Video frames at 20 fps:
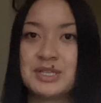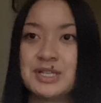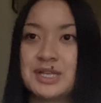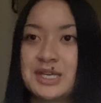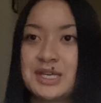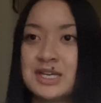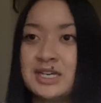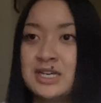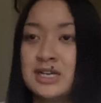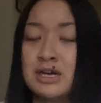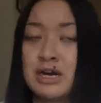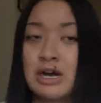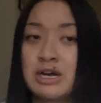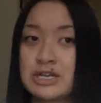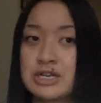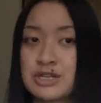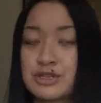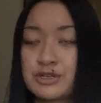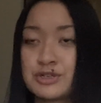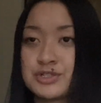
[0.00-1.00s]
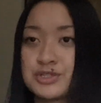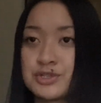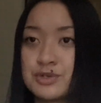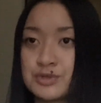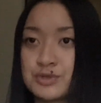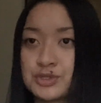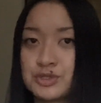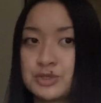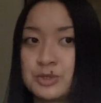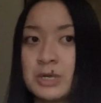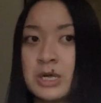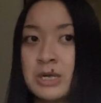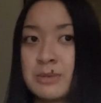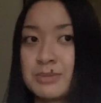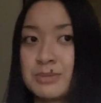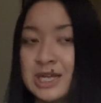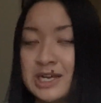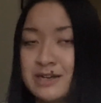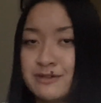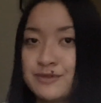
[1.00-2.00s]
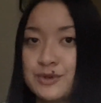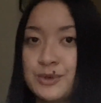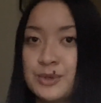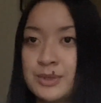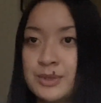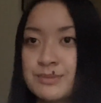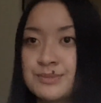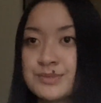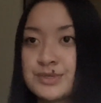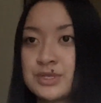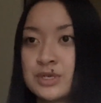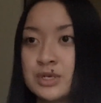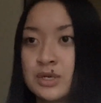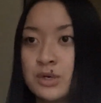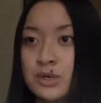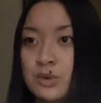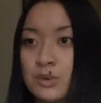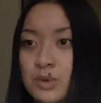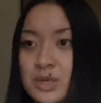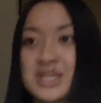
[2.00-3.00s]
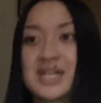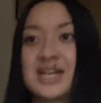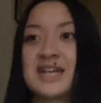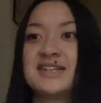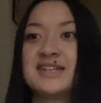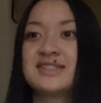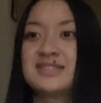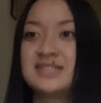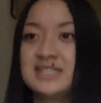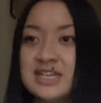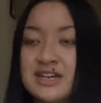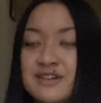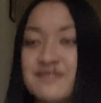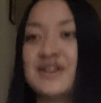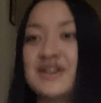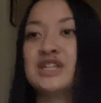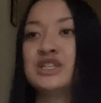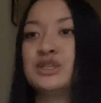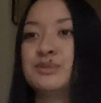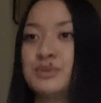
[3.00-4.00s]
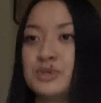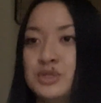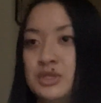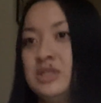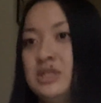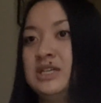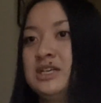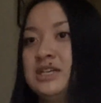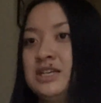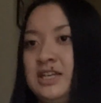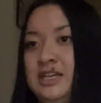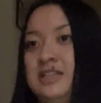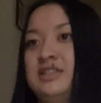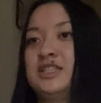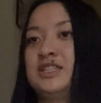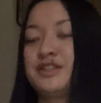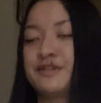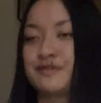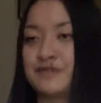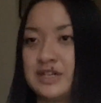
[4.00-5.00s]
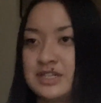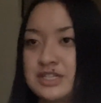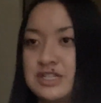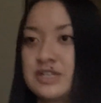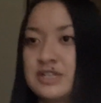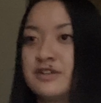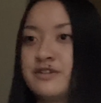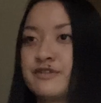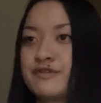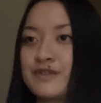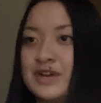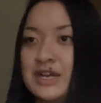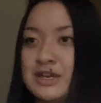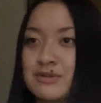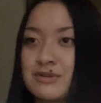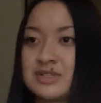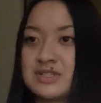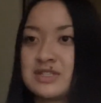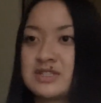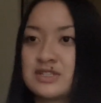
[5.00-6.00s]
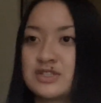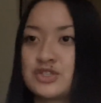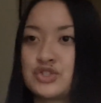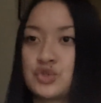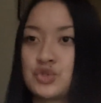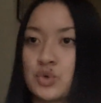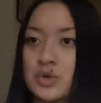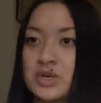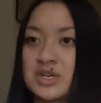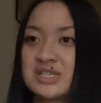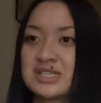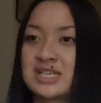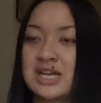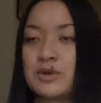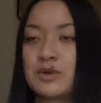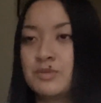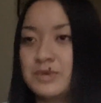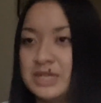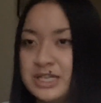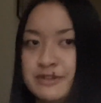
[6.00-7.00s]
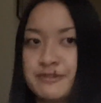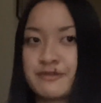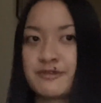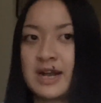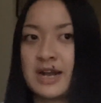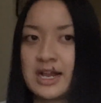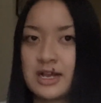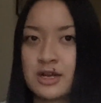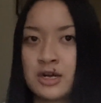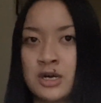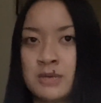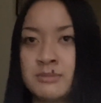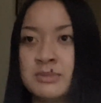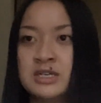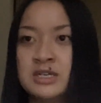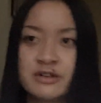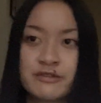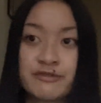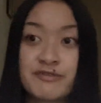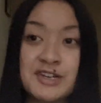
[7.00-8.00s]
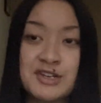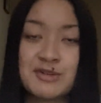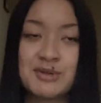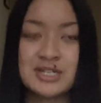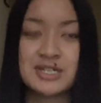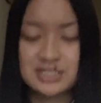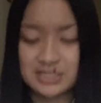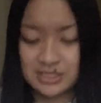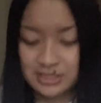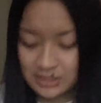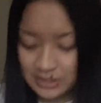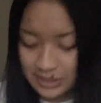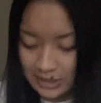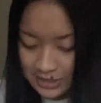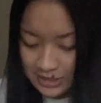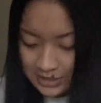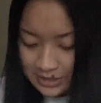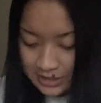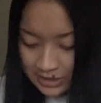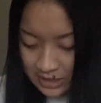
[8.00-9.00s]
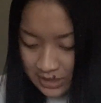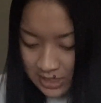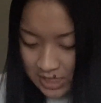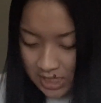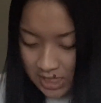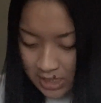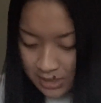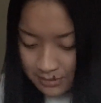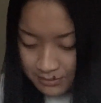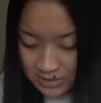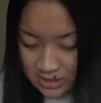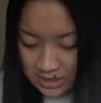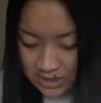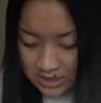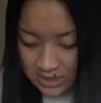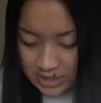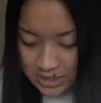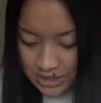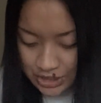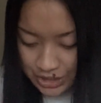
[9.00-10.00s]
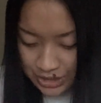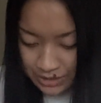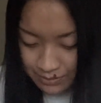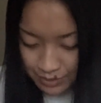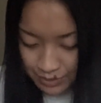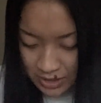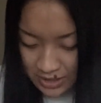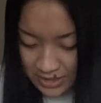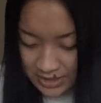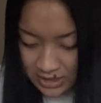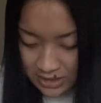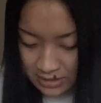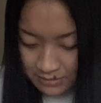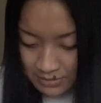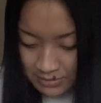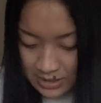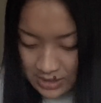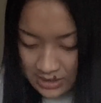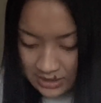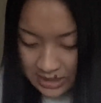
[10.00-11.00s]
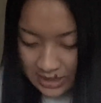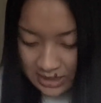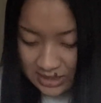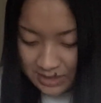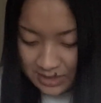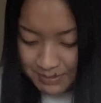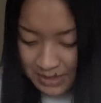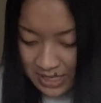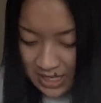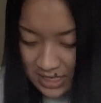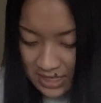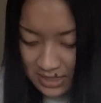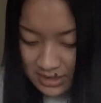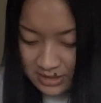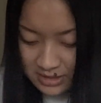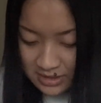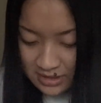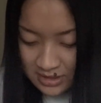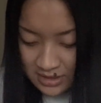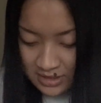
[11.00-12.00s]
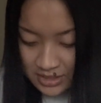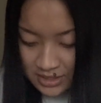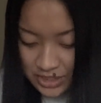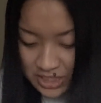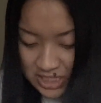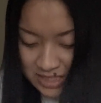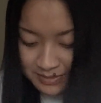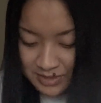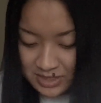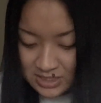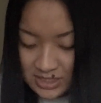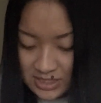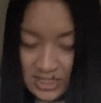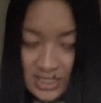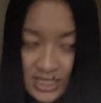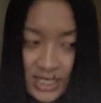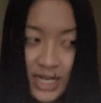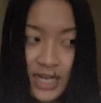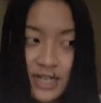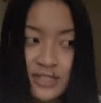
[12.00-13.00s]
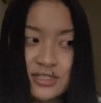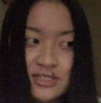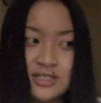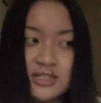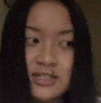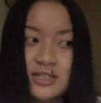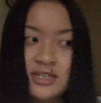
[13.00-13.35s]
like on other social platforms, or that I see available in different fragrance stores that we Fragcom frequent a lot. Aegea Blossom, Lilac Path, Jasmine, Ikat,